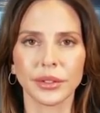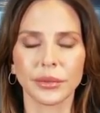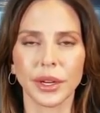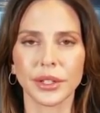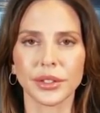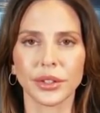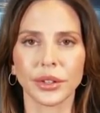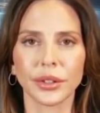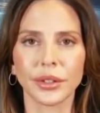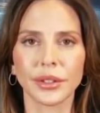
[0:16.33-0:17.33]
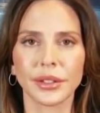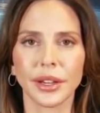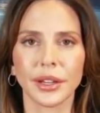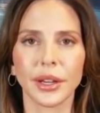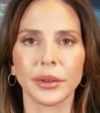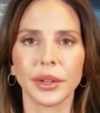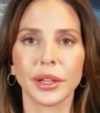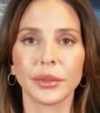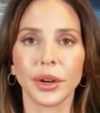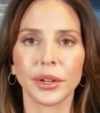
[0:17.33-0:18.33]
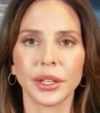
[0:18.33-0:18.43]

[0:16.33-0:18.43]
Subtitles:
register, sign up, and